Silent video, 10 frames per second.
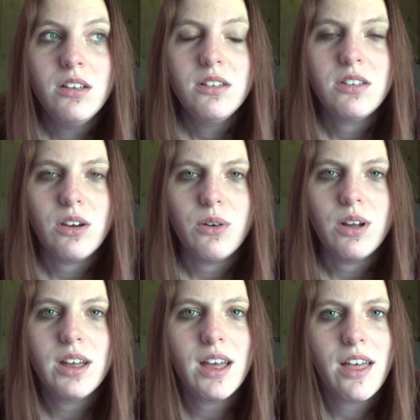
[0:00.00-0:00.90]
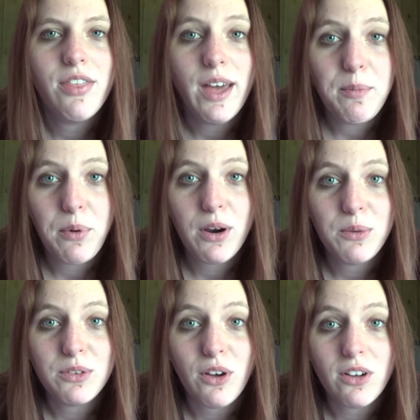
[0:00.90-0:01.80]
So that part
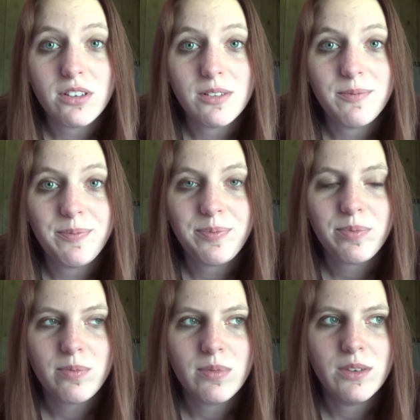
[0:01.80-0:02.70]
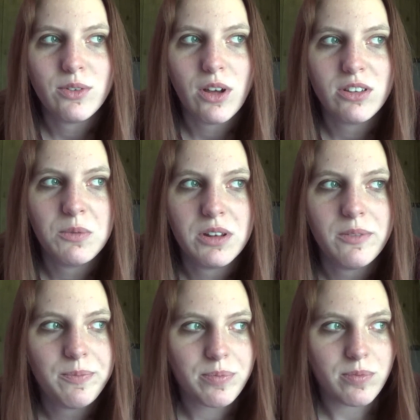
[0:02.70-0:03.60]
was awesome. It was awesome
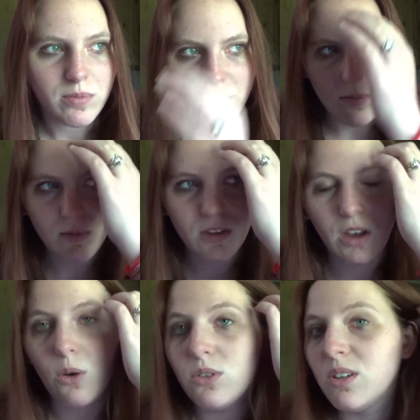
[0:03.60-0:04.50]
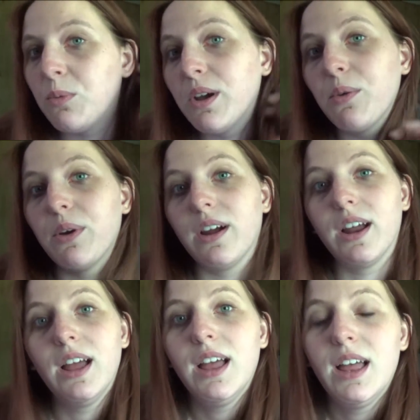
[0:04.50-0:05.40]
to go to somewhere
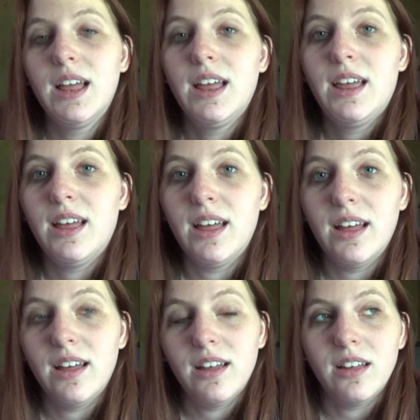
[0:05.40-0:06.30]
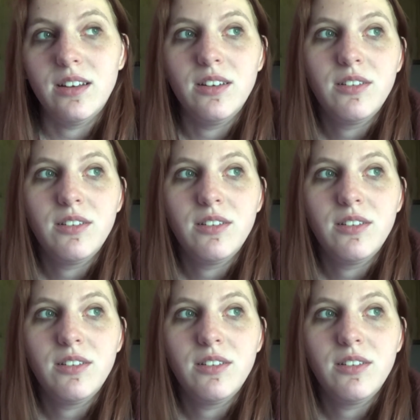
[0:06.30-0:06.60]
where a